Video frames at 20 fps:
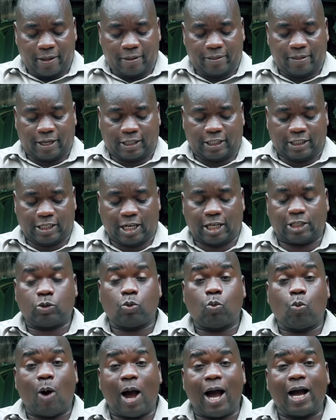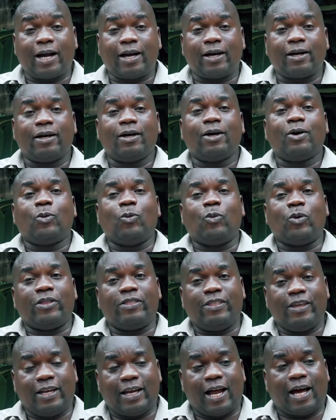that is at work
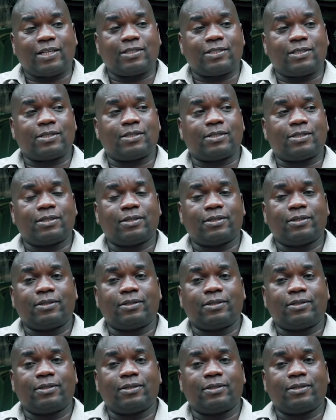within us.